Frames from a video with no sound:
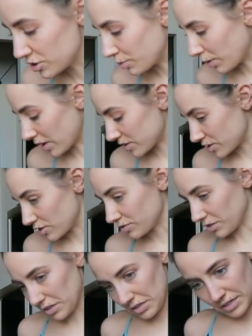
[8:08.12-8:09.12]
two blocks
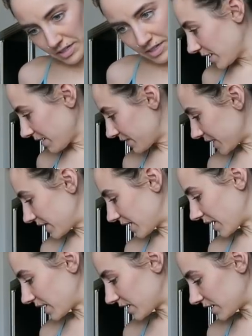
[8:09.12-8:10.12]
over. Thankfully they
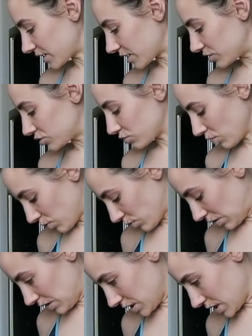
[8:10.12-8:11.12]
got it under
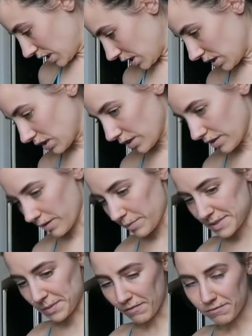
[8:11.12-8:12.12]
control. Um,
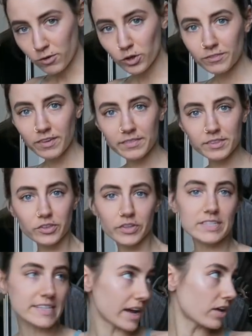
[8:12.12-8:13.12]
it's about 45 degrees